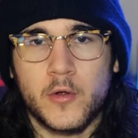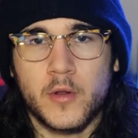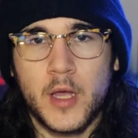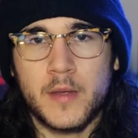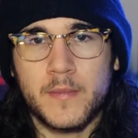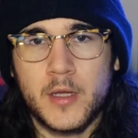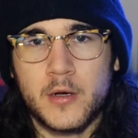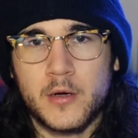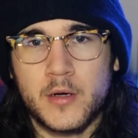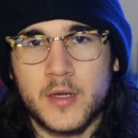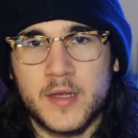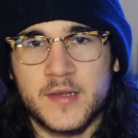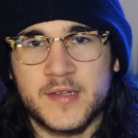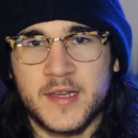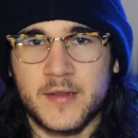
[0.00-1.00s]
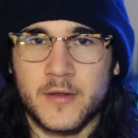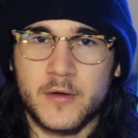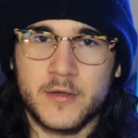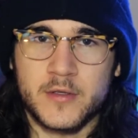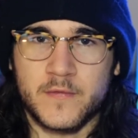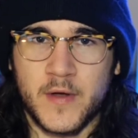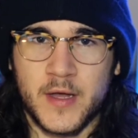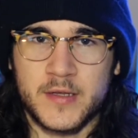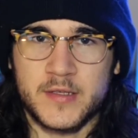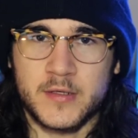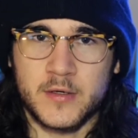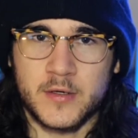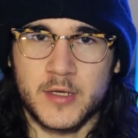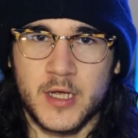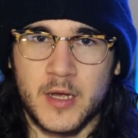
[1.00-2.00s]
Your light meter is a little device
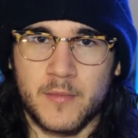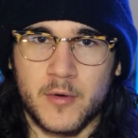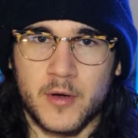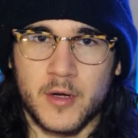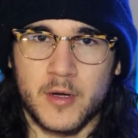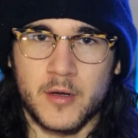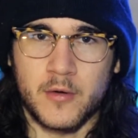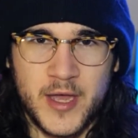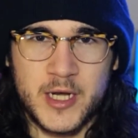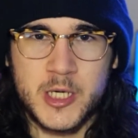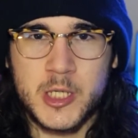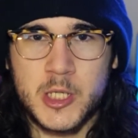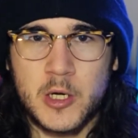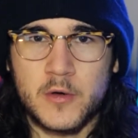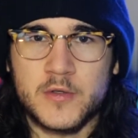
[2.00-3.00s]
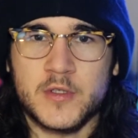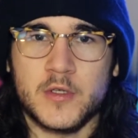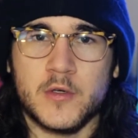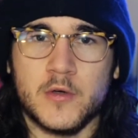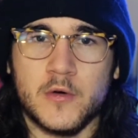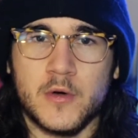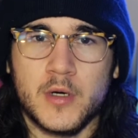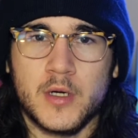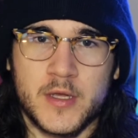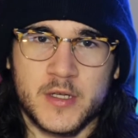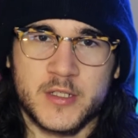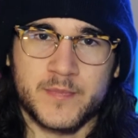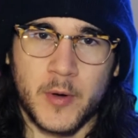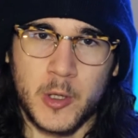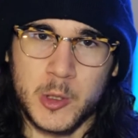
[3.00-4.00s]
in your camera that shows you the
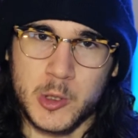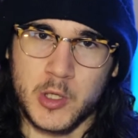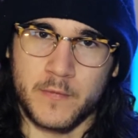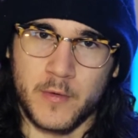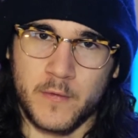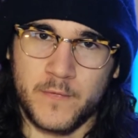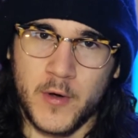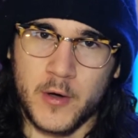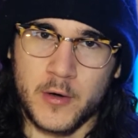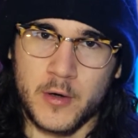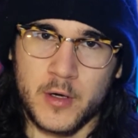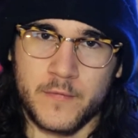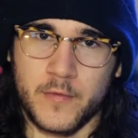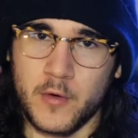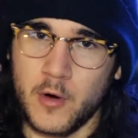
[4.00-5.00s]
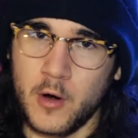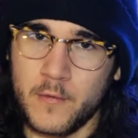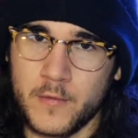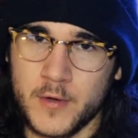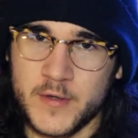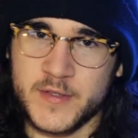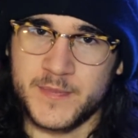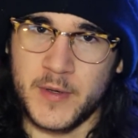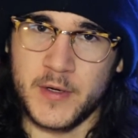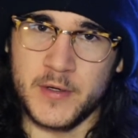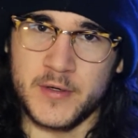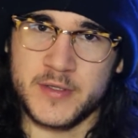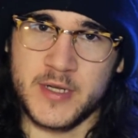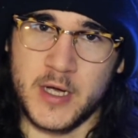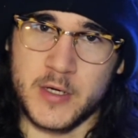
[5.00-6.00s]
exposure of your photo, if you're
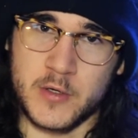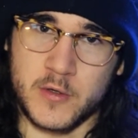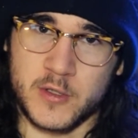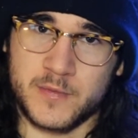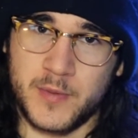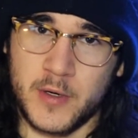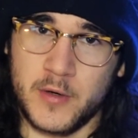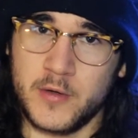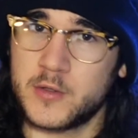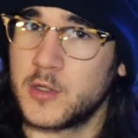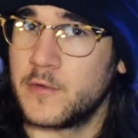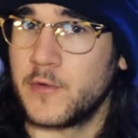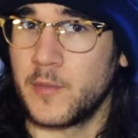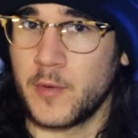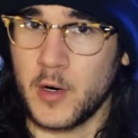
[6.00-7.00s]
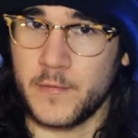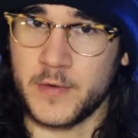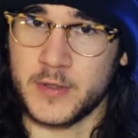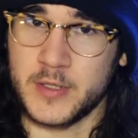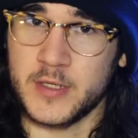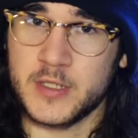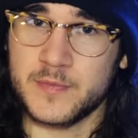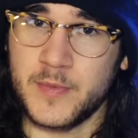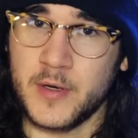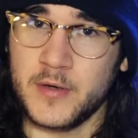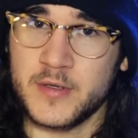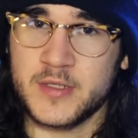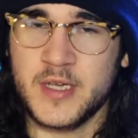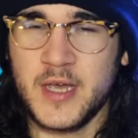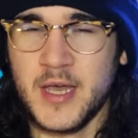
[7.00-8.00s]
overexposed, underexposed, or if you're perfectly
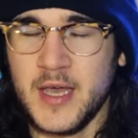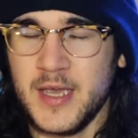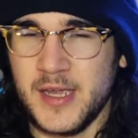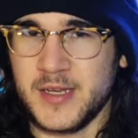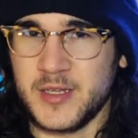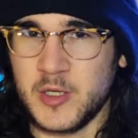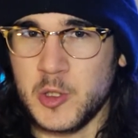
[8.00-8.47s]
exposed. It's